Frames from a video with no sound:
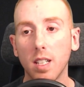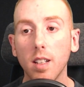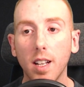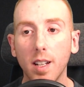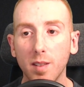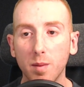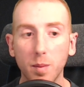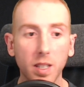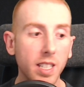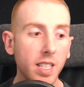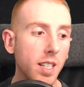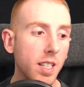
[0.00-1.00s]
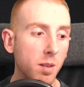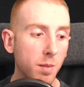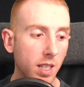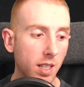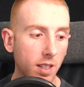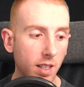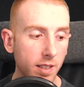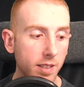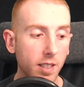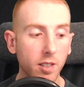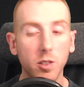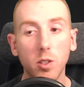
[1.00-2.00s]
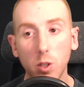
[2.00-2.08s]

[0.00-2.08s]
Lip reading: a lot of money and you make a lot of sales.